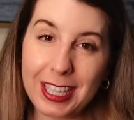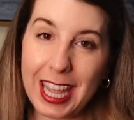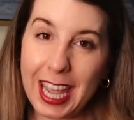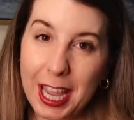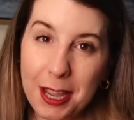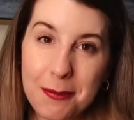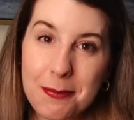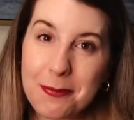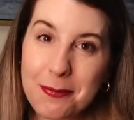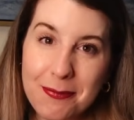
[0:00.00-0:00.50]

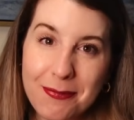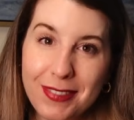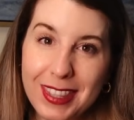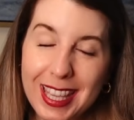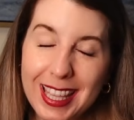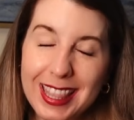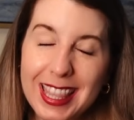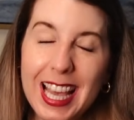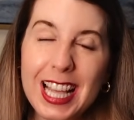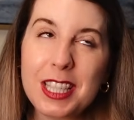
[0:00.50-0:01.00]
Okay?
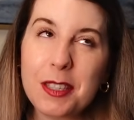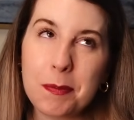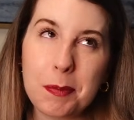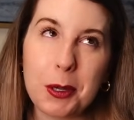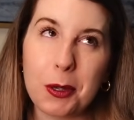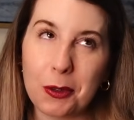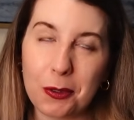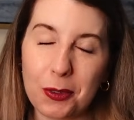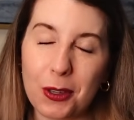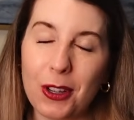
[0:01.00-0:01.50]
That's
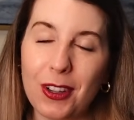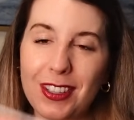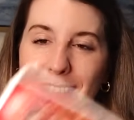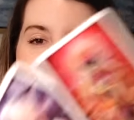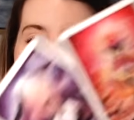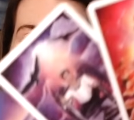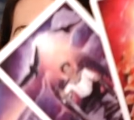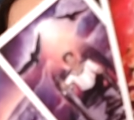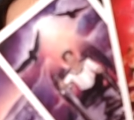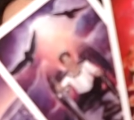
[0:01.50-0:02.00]
beautiful.
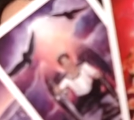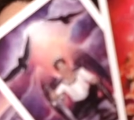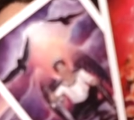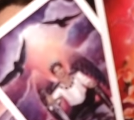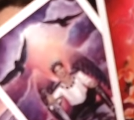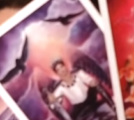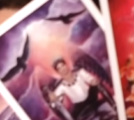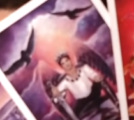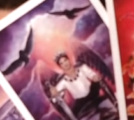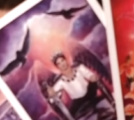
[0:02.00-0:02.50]
That's beautiful, you